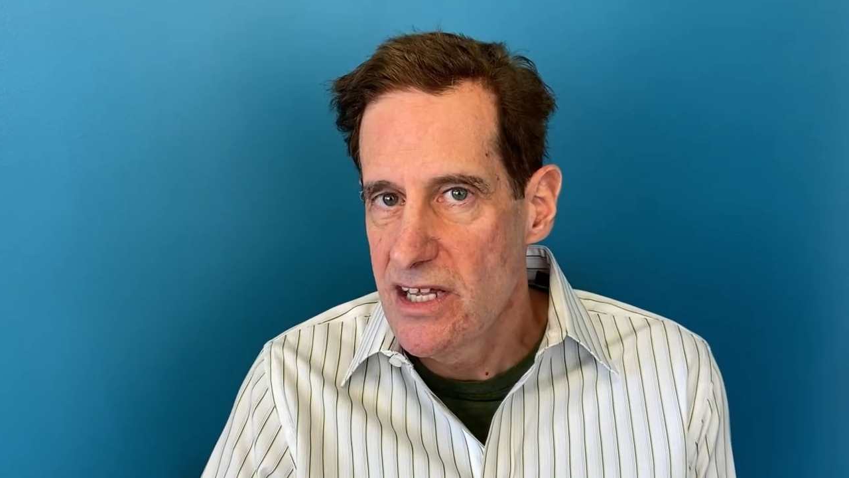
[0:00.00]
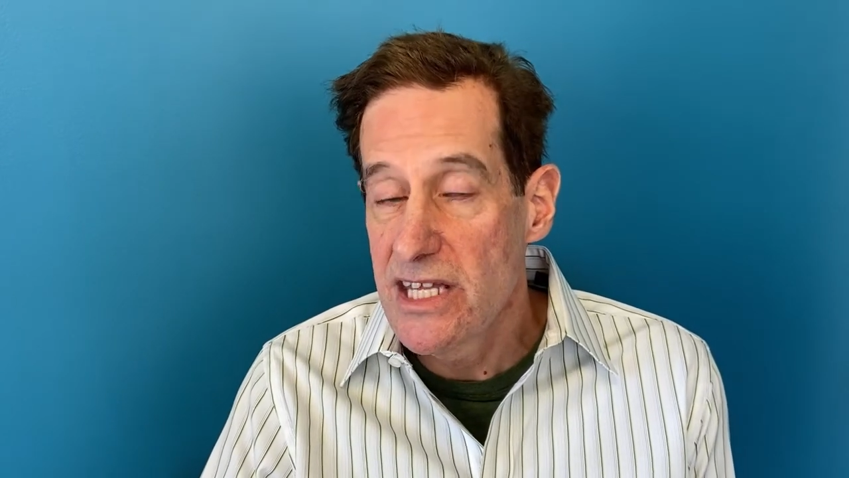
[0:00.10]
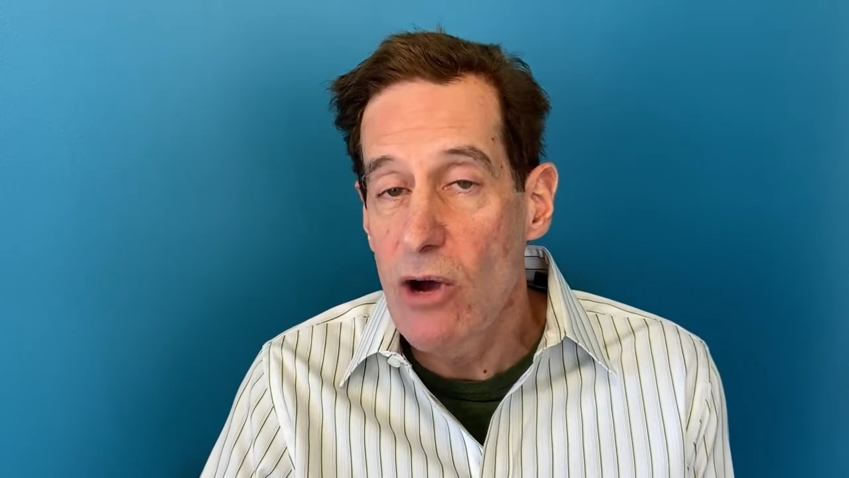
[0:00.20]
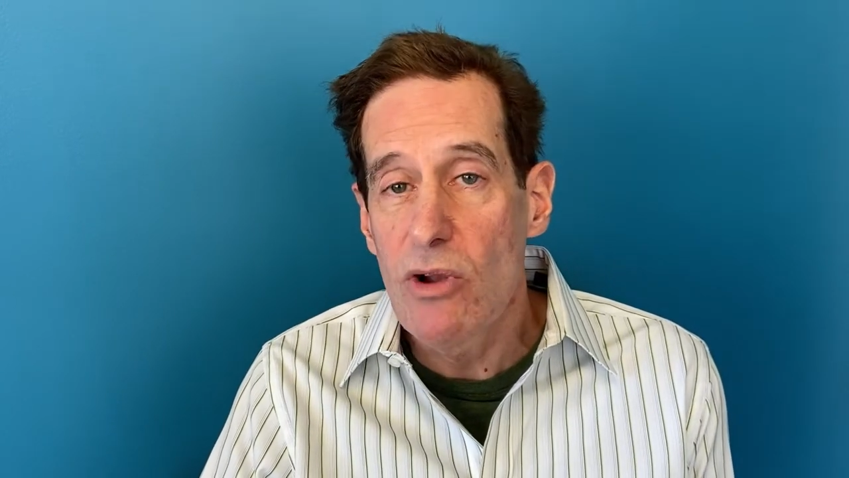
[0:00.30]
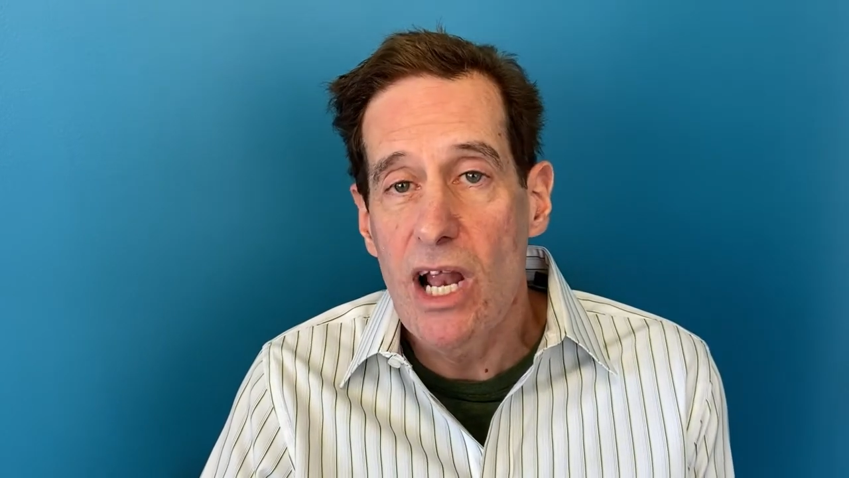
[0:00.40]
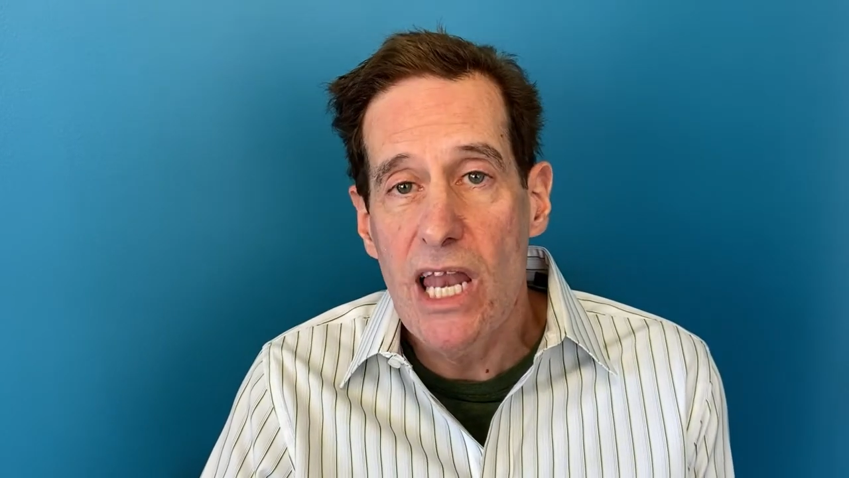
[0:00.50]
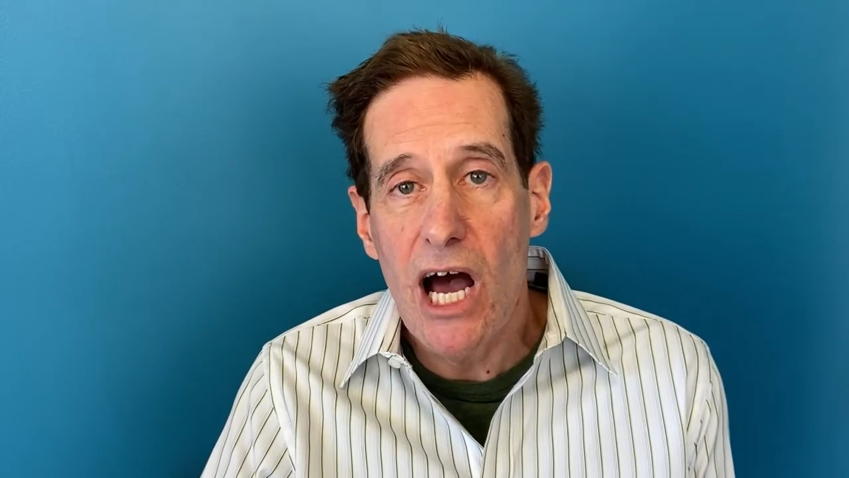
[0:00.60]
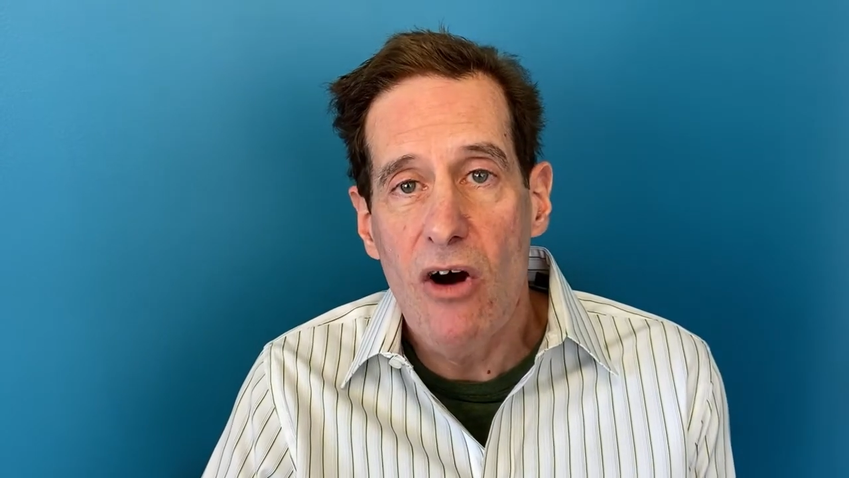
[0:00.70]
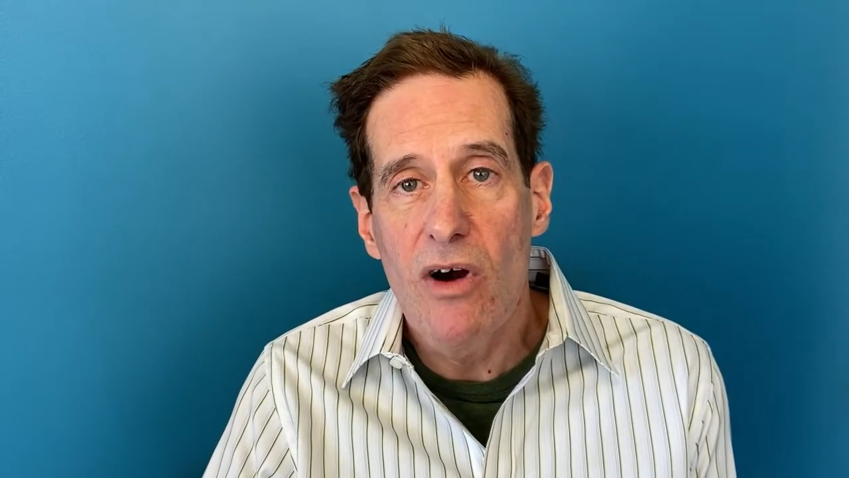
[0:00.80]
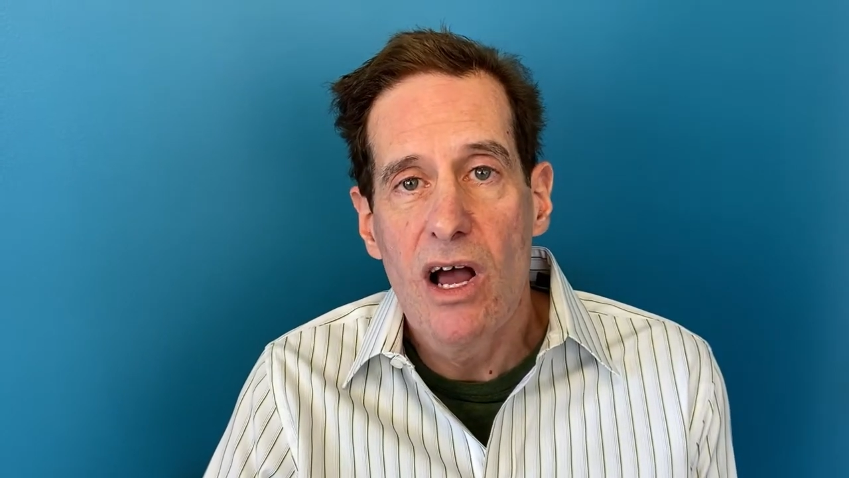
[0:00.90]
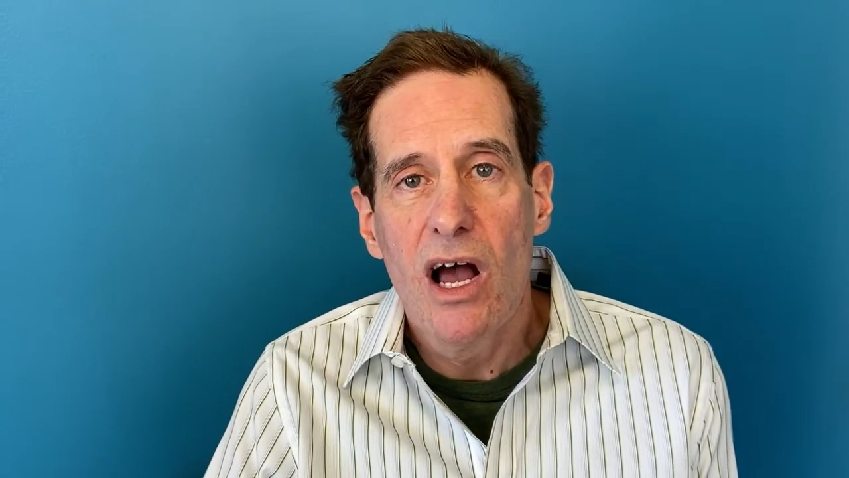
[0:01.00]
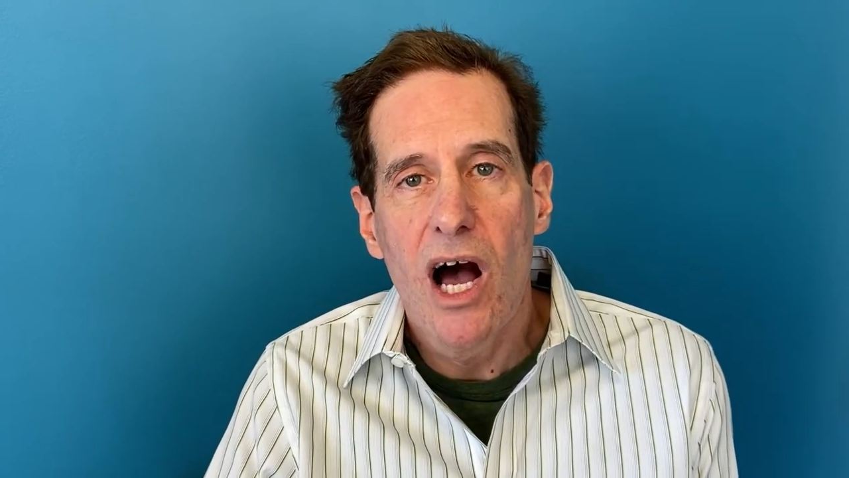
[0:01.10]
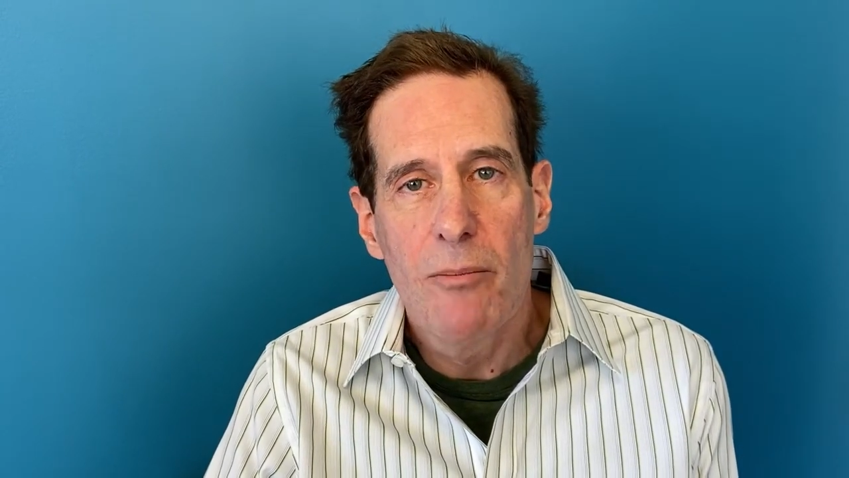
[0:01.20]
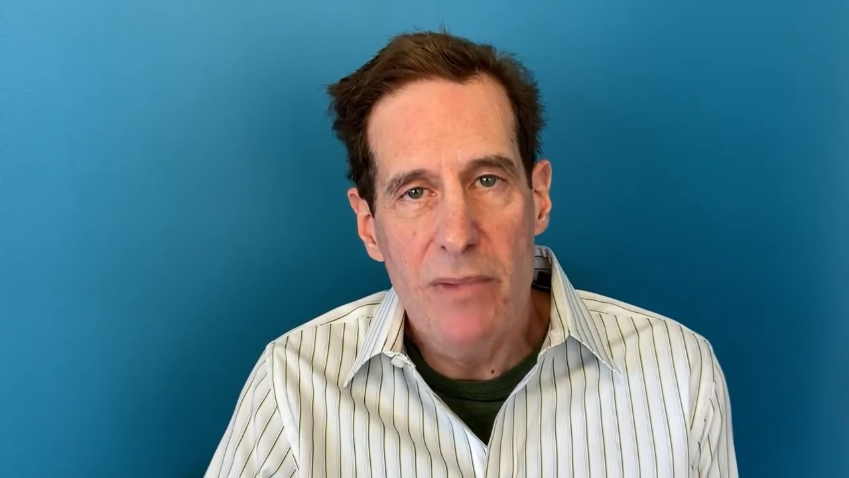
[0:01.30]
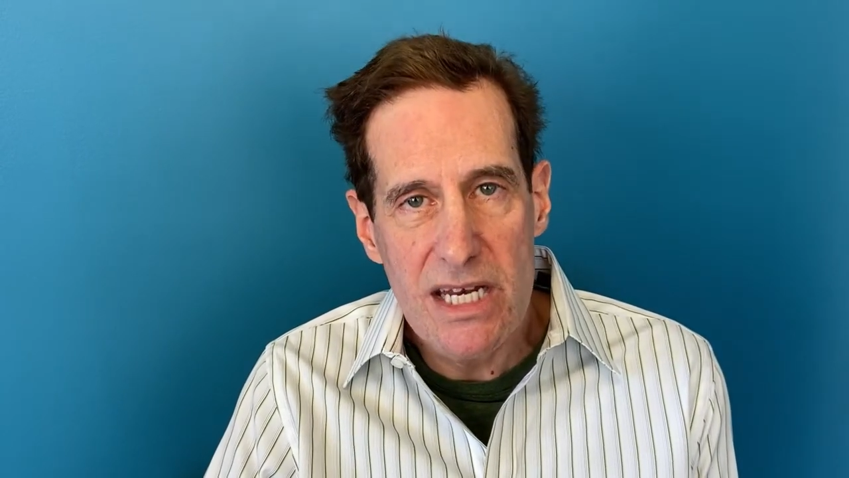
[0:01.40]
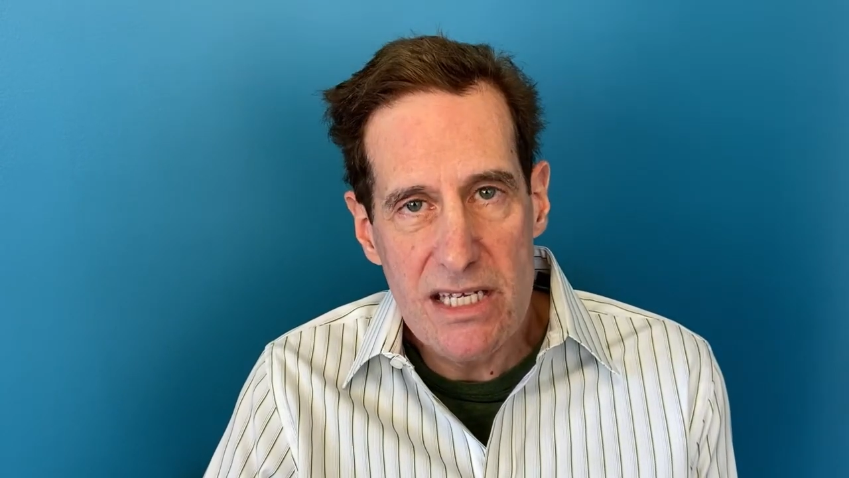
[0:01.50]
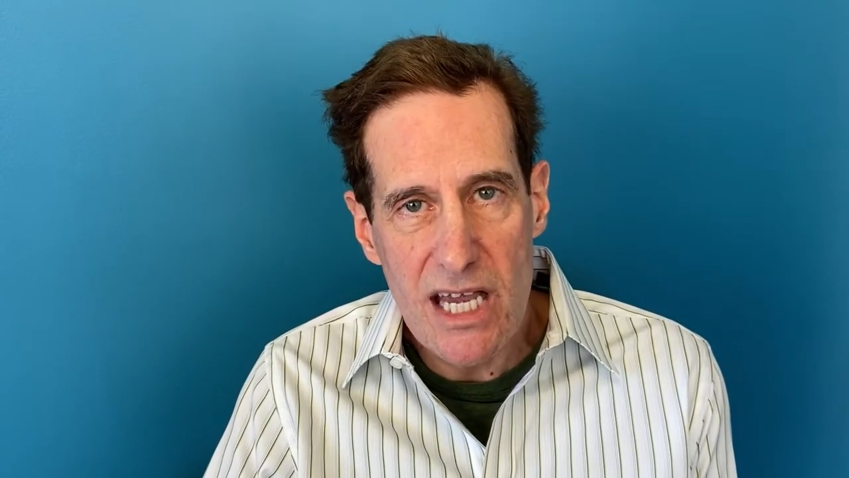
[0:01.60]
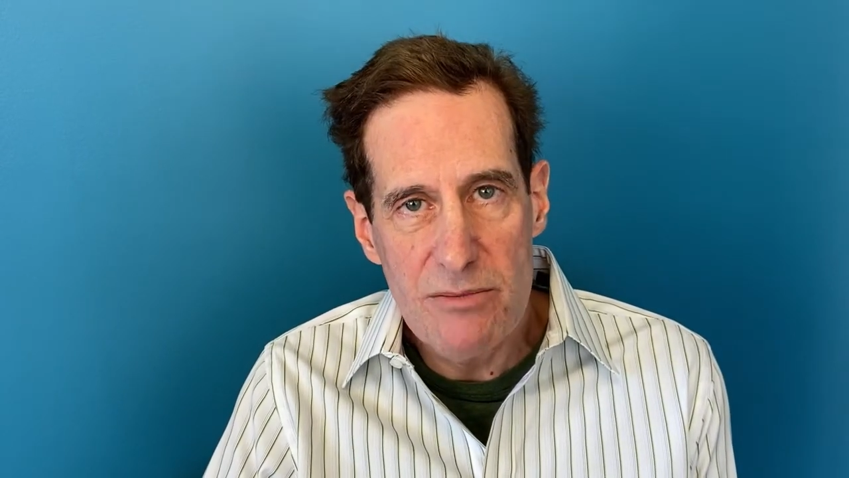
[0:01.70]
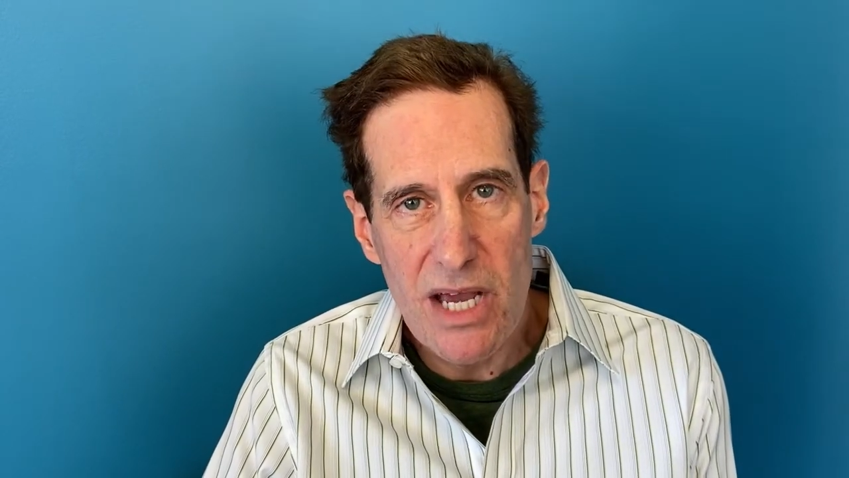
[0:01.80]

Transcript: that will allow a Medicaid